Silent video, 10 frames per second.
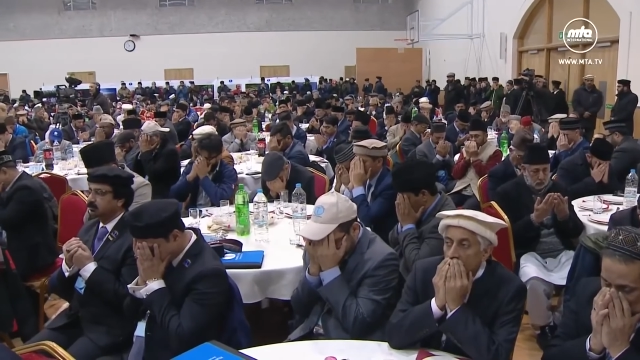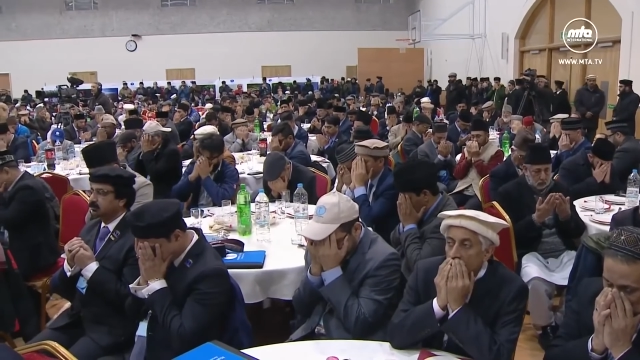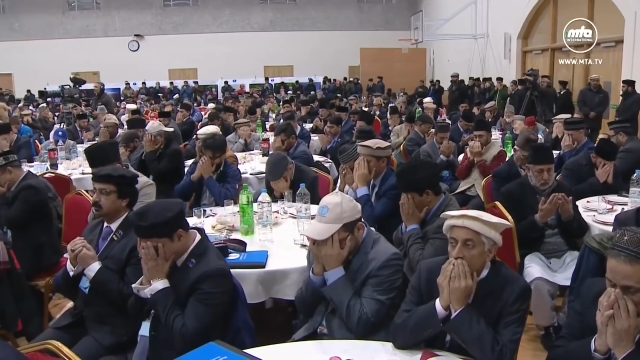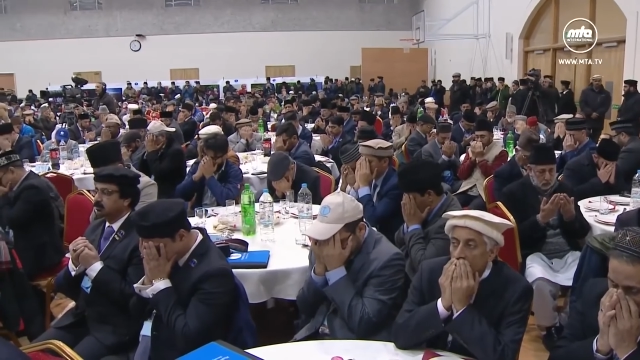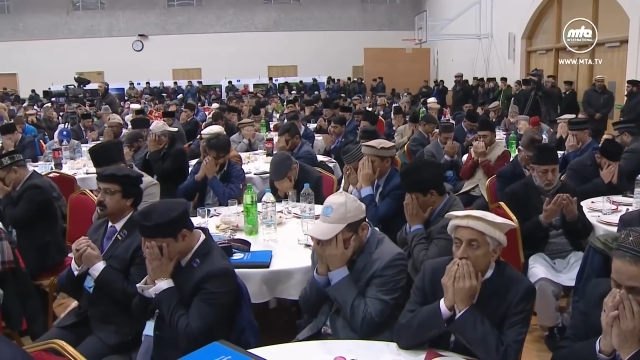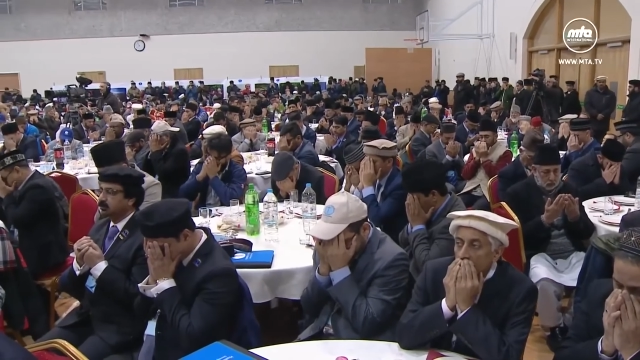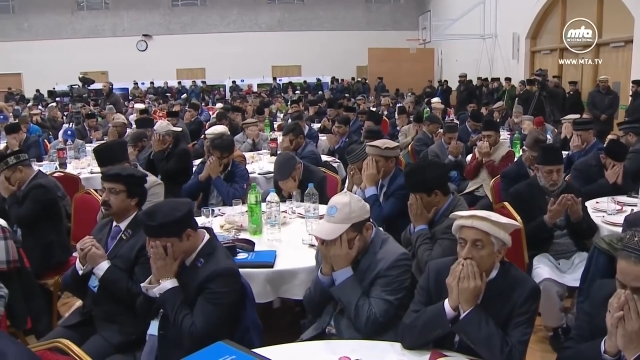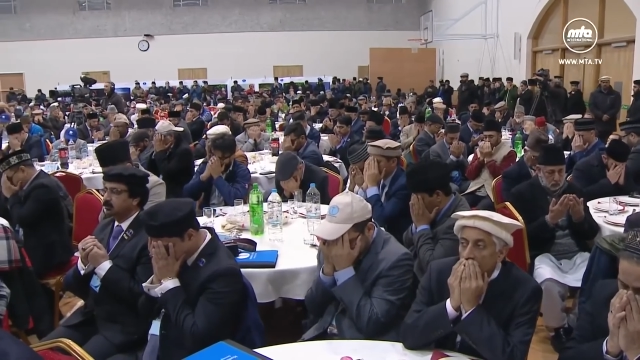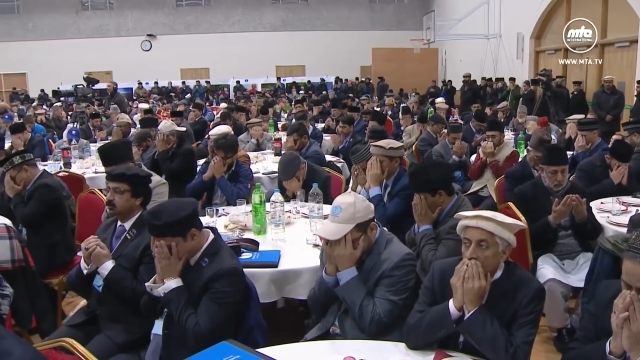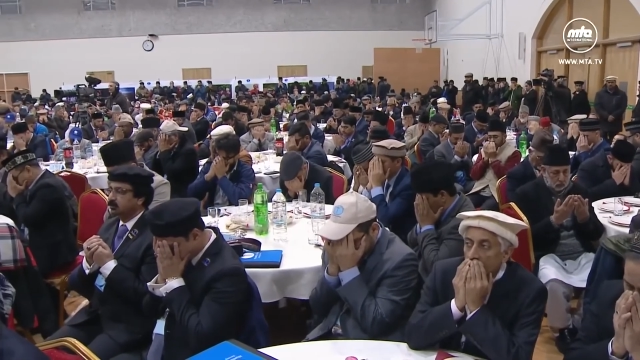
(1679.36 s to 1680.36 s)

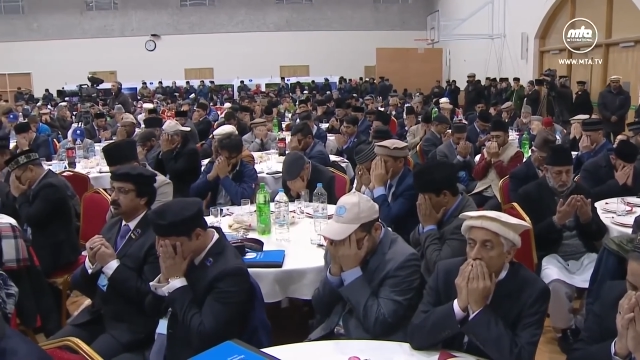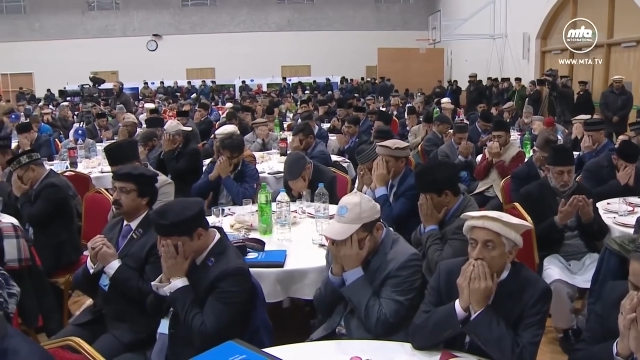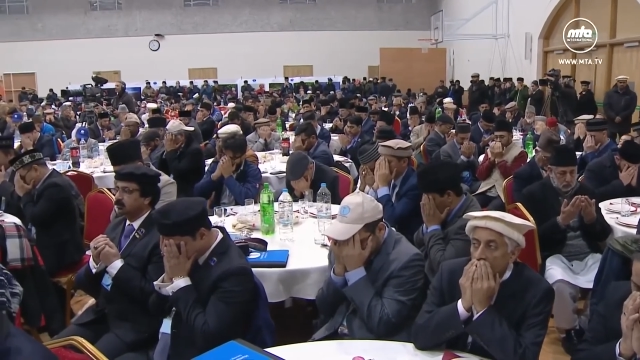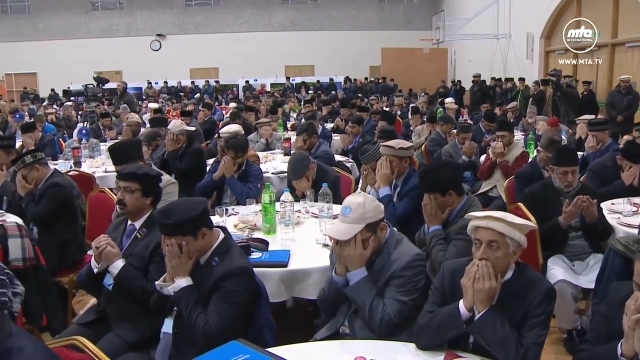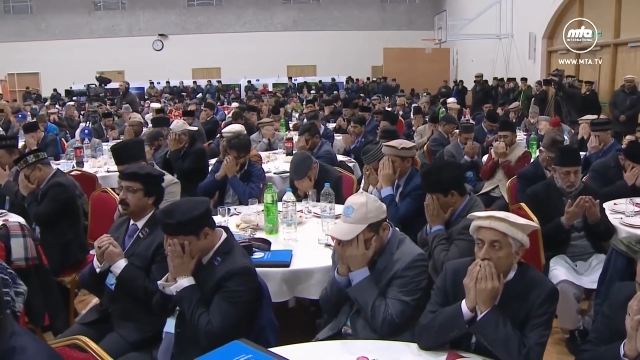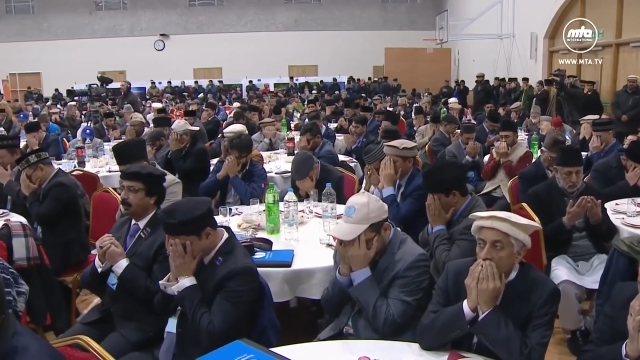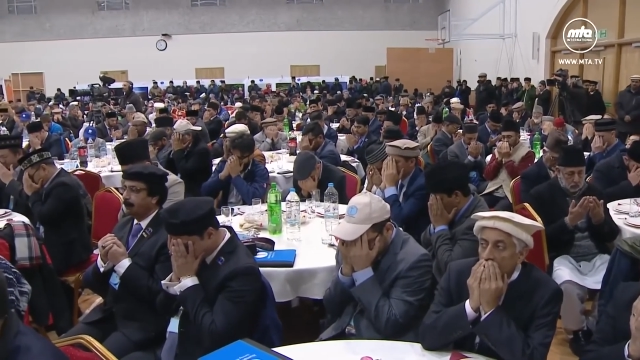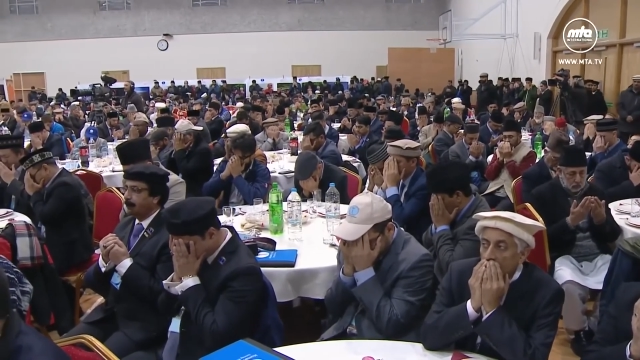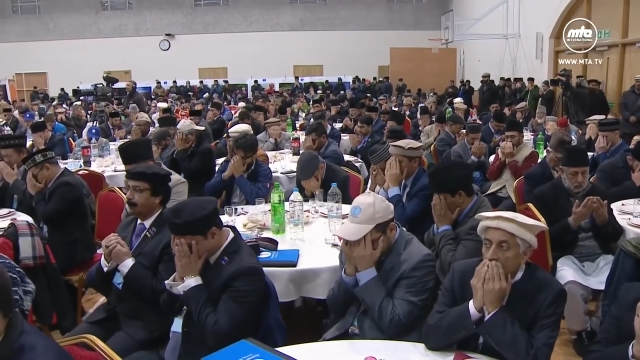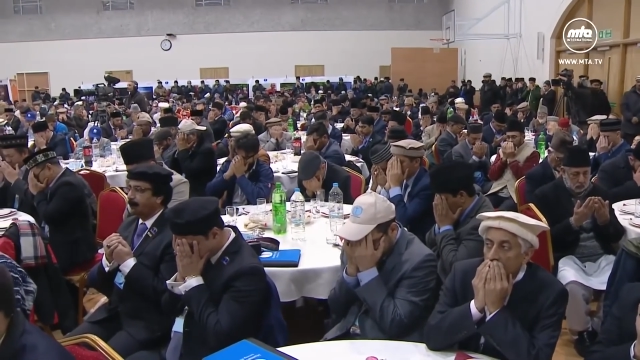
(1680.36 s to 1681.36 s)

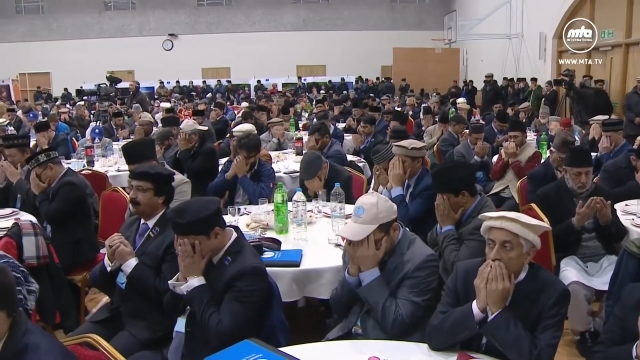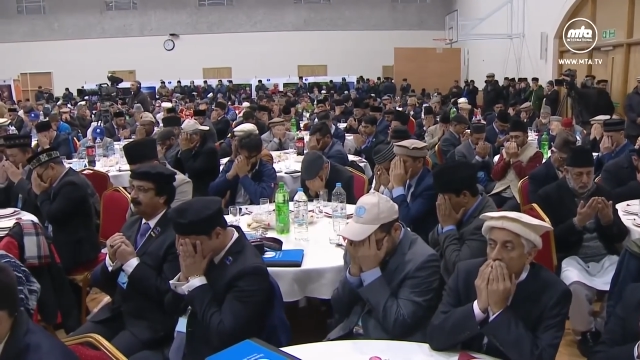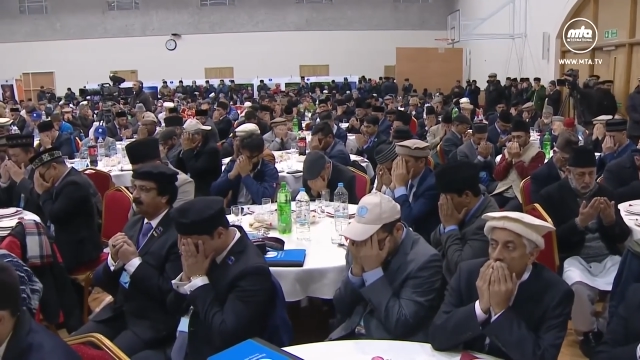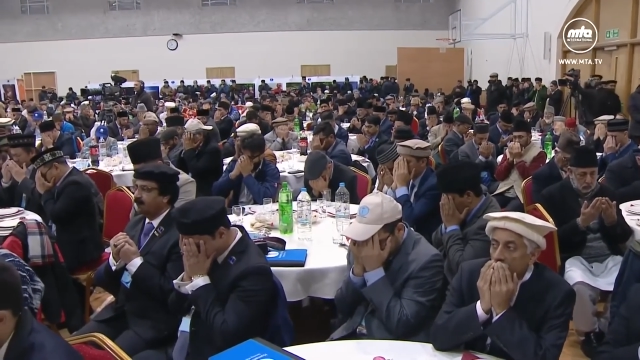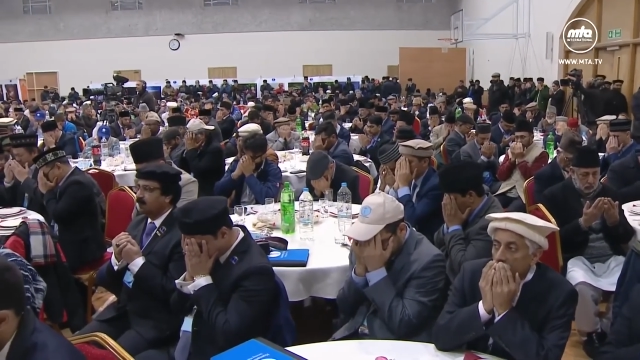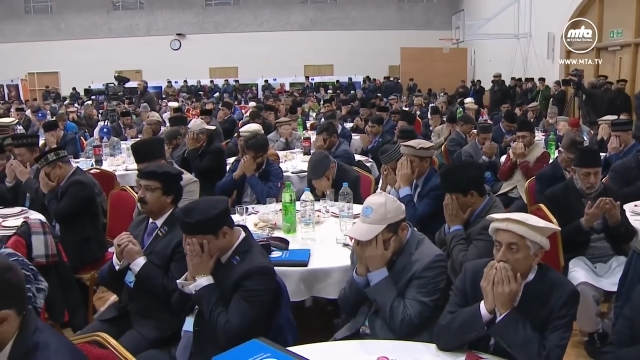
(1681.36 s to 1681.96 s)
No one is speaking in this clip.